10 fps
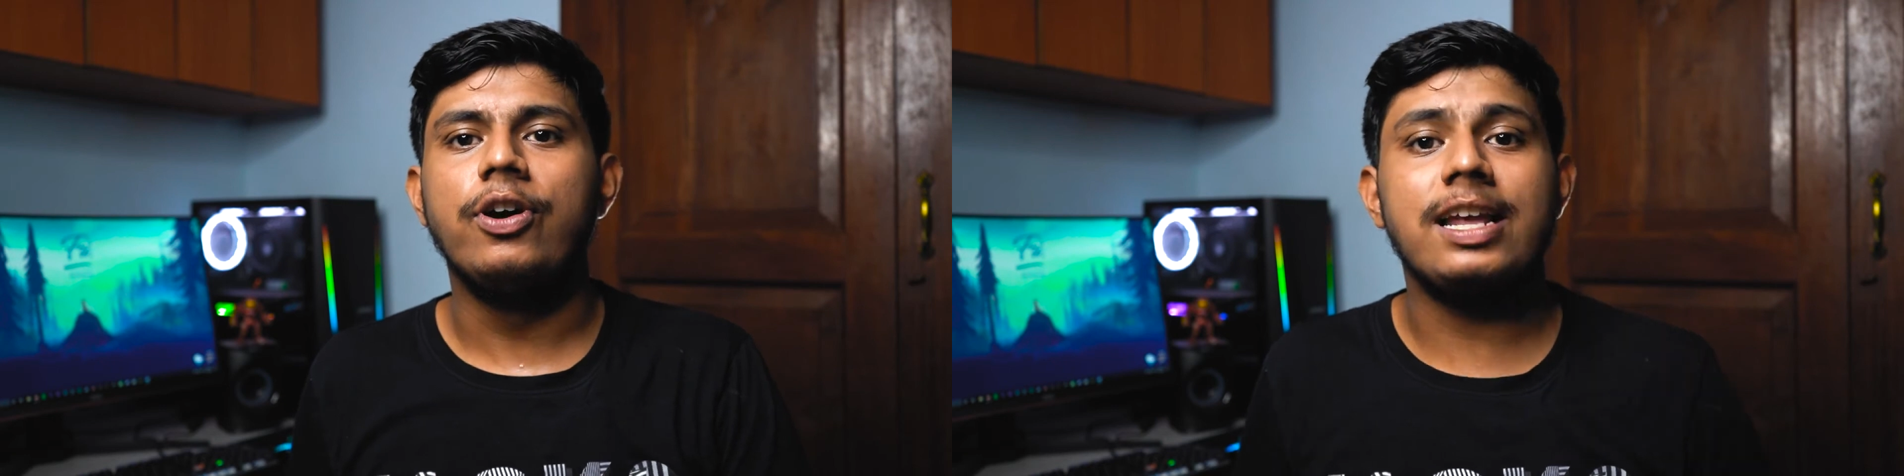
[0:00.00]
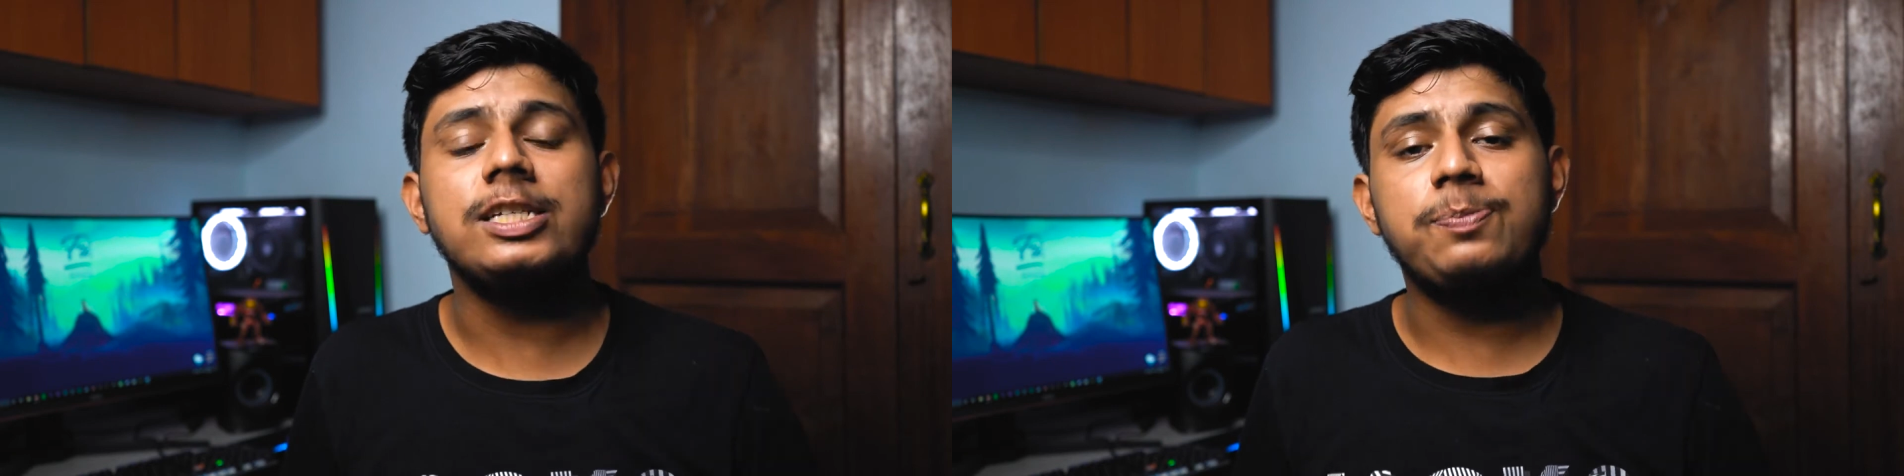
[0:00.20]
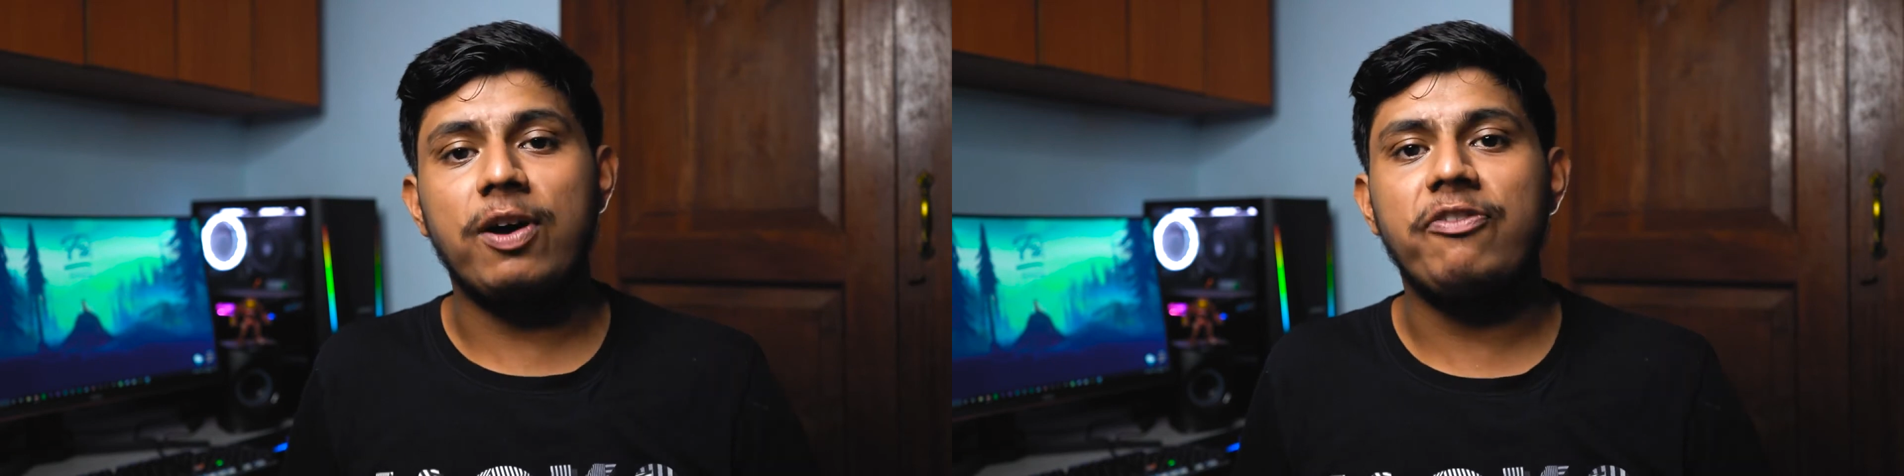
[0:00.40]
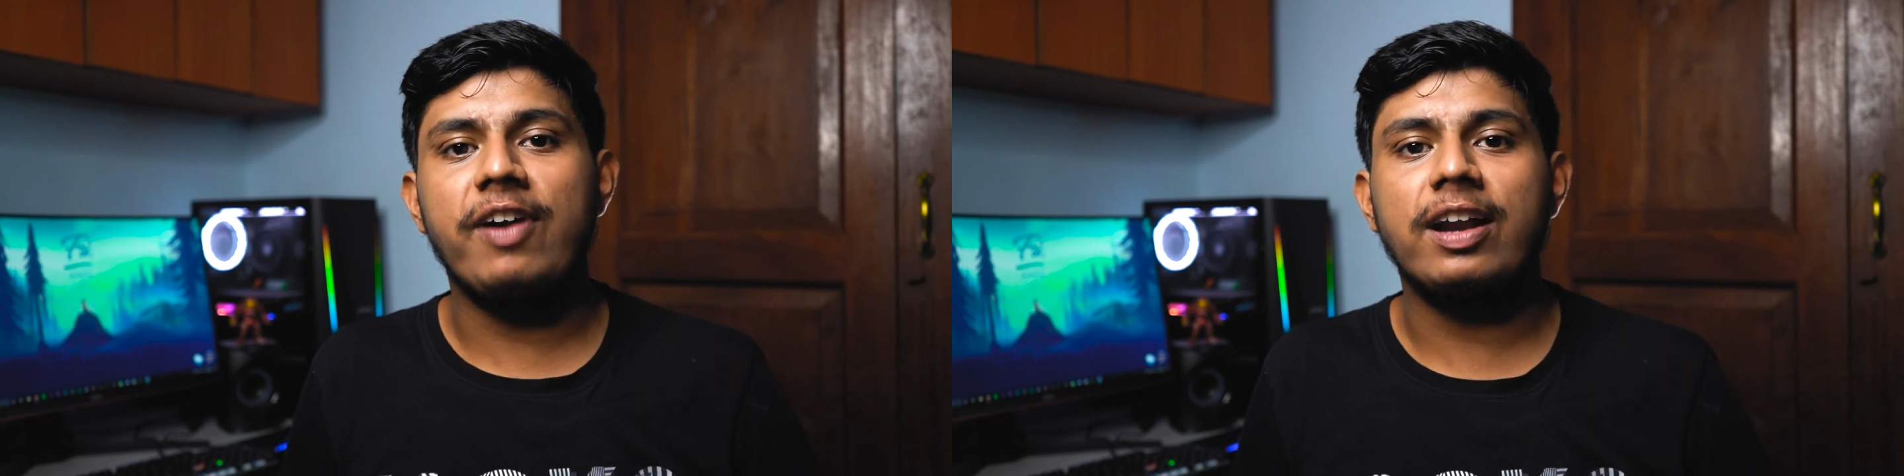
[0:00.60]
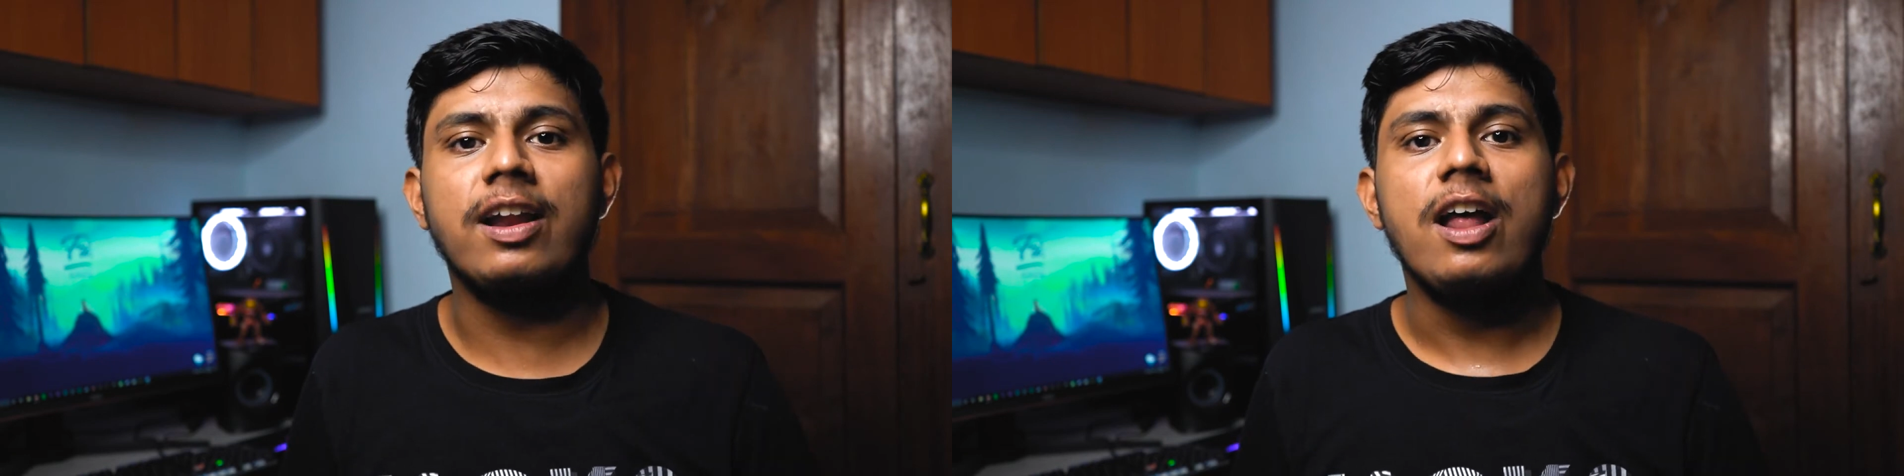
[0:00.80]
And it's
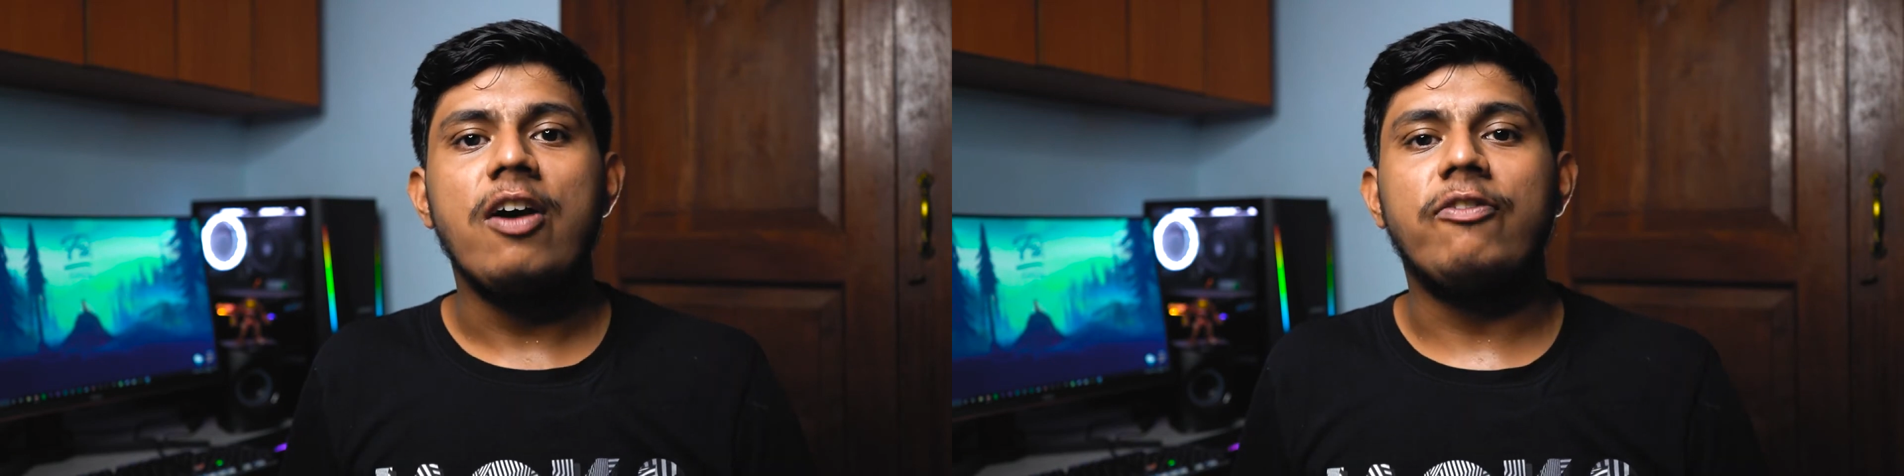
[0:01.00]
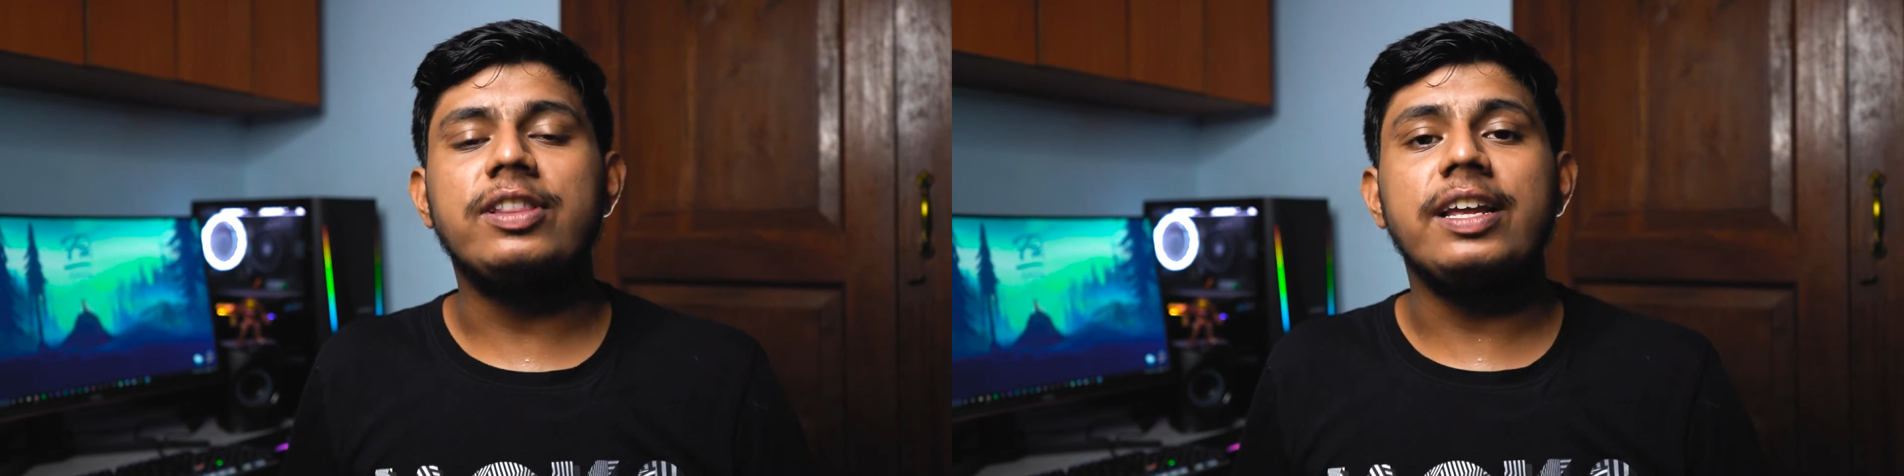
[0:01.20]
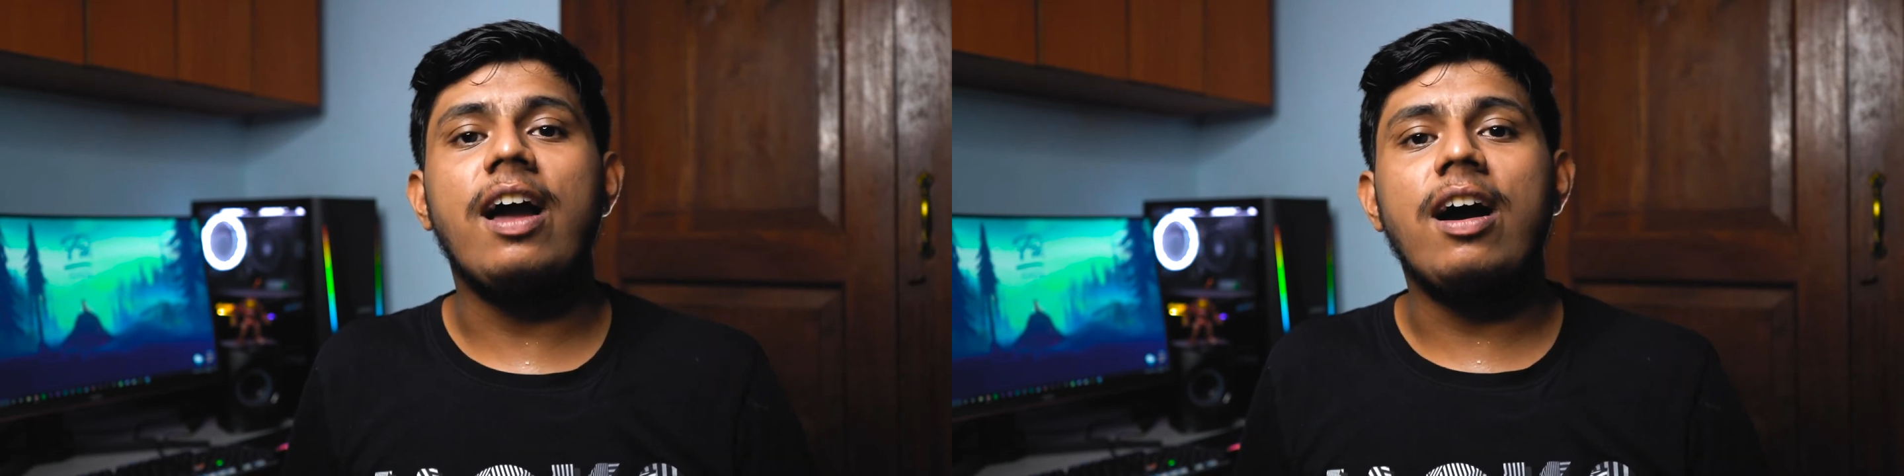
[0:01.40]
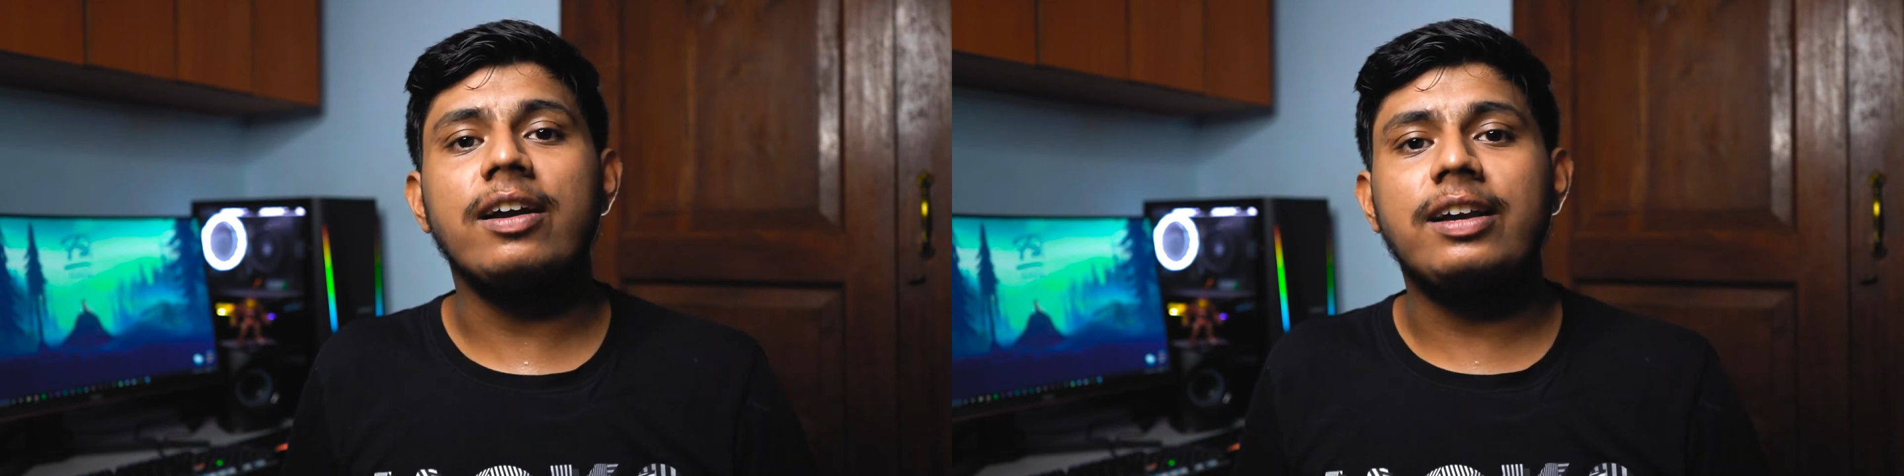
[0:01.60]
perfect for the young